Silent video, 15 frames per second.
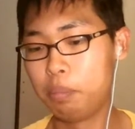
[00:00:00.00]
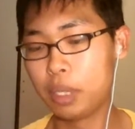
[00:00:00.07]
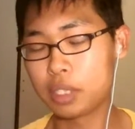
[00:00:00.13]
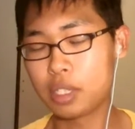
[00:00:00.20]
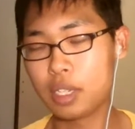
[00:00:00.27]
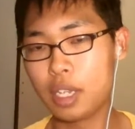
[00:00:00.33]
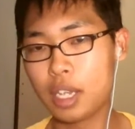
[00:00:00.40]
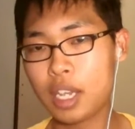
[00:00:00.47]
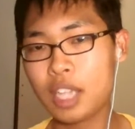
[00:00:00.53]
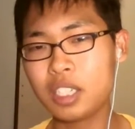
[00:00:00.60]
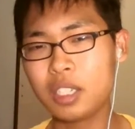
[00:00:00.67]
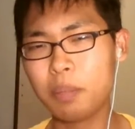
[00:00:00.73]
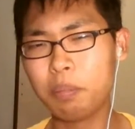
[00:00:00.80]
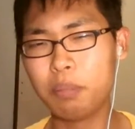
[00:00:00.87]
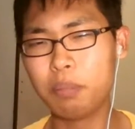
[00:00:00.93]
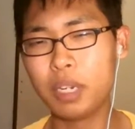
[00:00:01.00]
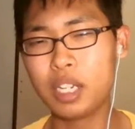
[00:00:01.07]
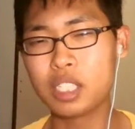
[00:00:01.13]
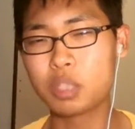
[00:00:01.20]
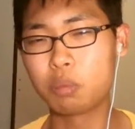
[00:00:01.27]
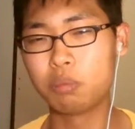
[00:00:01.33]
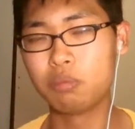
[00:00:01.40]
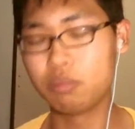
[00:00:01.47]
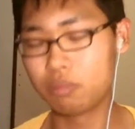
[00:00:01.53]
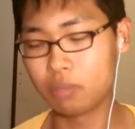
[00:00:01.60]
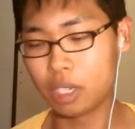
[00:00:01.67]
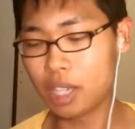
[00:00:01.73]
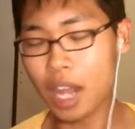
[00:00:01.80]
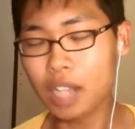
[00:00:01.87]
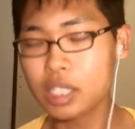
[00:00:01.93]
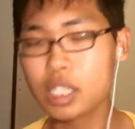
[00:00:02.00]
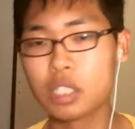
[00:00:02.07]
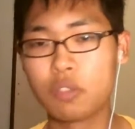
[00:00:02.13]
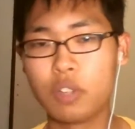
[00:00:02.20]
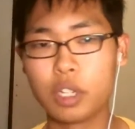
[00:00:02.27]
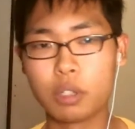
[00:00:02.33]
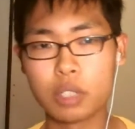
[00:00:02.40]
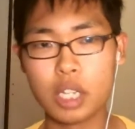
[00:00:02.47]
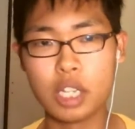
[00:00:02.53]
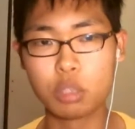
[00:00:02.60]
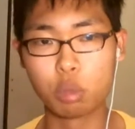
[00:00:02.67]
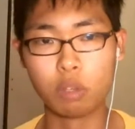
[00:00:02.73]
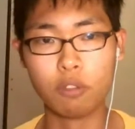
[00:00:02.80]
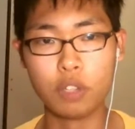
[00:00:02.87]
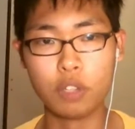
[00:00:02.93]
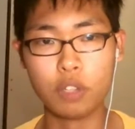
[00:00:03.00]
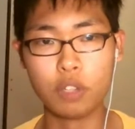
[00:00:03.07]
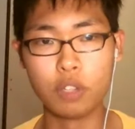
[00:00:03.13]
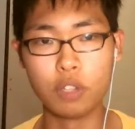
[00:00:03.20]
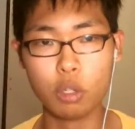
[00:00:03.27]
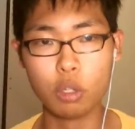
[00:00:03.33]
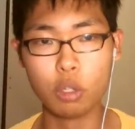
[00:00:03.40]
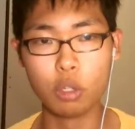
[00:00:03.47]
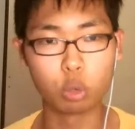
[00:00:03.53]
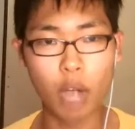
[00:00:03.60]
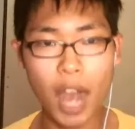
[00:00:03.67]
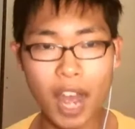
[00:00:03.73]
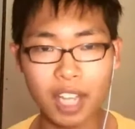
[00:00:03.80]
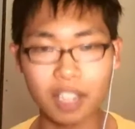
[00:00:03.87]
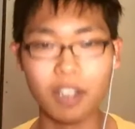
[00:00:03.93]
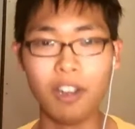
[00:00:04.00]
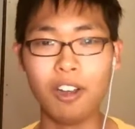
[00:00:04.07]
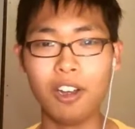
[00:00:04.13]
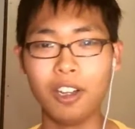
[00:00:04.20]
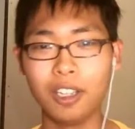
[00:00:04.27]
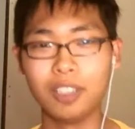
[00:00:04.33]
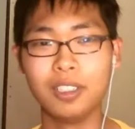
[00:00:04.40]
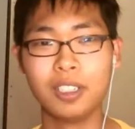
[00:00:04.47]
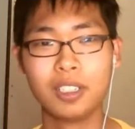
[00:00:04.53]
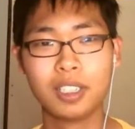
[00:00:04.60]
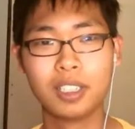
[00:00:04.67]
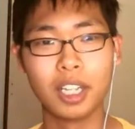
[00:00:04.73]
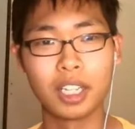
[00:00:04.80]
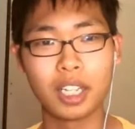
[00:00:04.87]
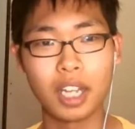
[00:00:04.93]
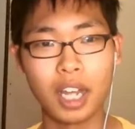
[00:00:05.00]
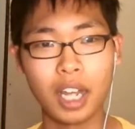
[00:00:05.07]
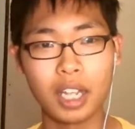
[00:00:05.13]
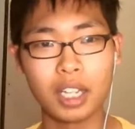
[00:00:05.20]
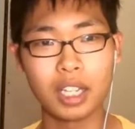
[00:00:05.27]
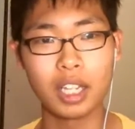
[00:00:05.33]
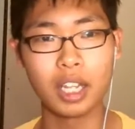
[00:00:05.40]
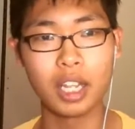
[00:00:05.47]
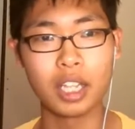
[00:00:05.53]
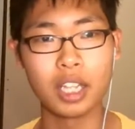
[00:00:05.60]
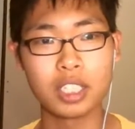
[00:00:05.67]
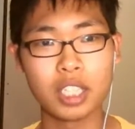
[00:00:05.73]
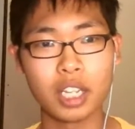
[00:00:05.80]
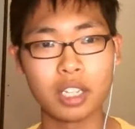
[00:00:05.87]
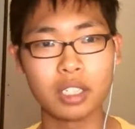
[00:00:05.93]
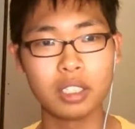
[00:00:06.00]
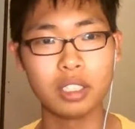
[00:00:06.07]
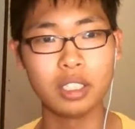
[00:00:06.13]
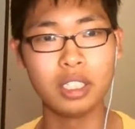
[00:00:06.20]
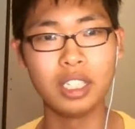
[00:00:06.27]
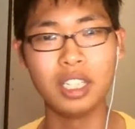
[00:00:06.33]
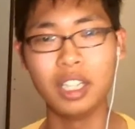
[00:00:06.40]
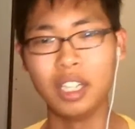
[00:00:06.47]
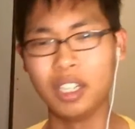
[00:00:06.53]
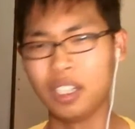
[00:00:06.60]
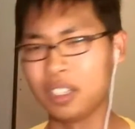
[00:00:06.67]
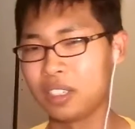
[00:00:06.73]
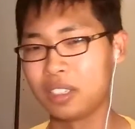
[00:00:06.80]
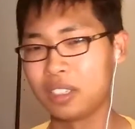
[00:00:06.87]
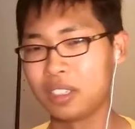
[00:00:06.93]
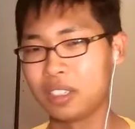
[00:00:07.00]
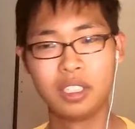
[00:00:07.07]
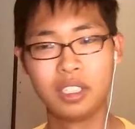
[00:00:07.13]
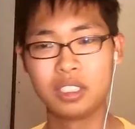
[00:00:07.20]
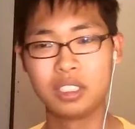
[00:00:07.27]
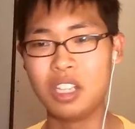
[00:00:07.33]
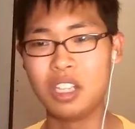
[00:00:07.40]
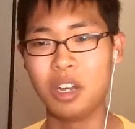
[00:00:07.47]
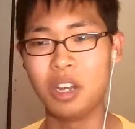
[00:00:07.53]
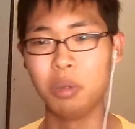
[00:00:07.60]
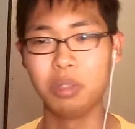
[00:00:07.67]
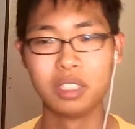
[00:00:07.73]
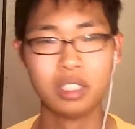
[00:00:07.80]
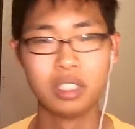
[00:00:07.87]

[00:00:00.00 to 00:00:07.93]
But his analysis videos, his reviews drag on. Like, it's like, ugh, no.